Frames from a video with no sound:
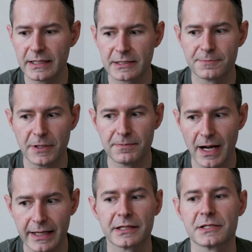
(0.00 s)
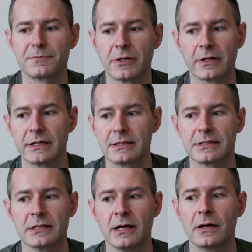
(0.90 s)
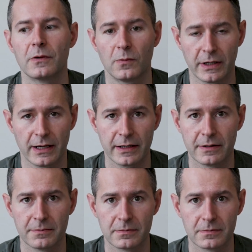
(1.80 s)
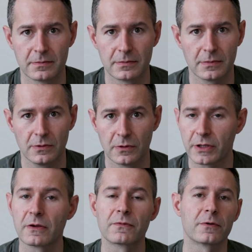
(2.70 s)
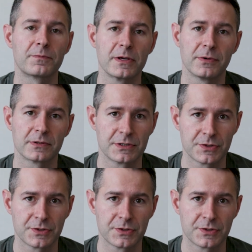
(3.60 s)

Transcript: It's been my experience when I am looking for people to